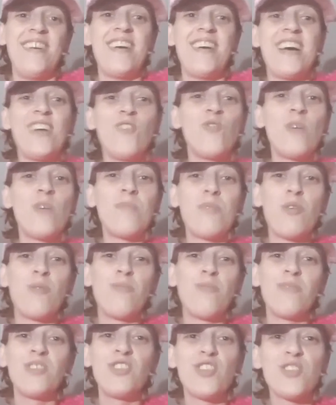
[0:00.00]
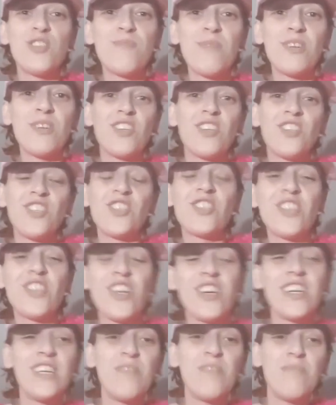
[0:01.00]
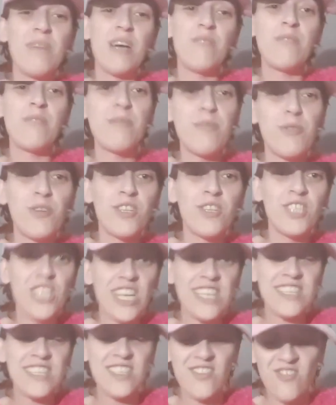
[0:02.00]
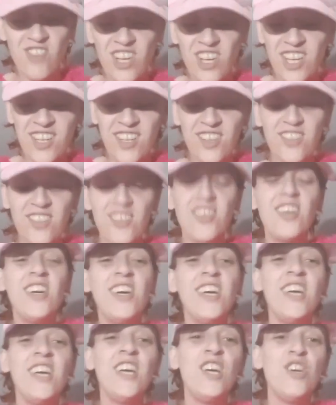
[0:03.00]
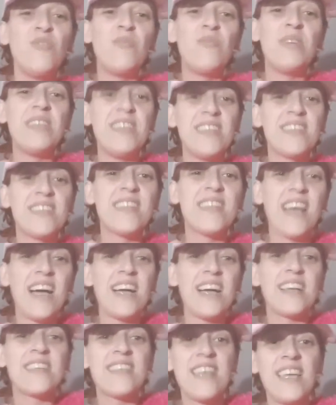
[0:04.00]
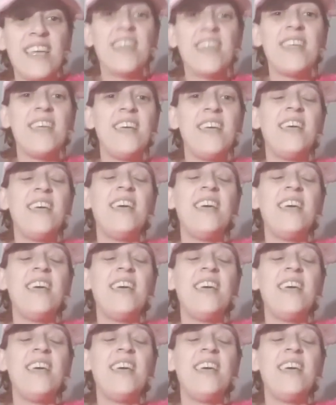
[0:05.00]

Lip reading: I know I probably just murdered your surname, I'm apologising right now, but it's the accent.